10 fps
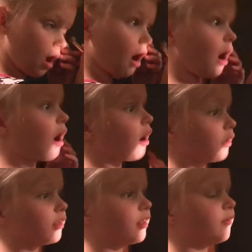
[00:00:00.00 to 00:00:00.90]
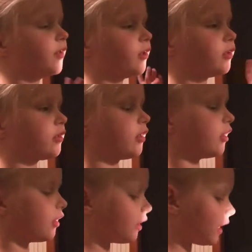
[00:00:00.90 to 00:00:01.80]
Harder. It feels,
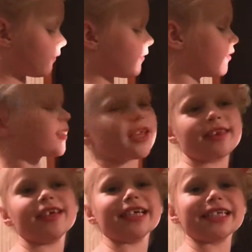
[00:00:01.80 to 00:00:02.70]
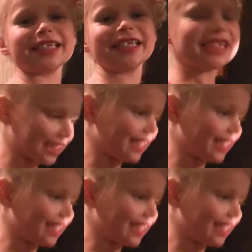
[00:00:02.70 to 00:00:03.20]
it feels like this.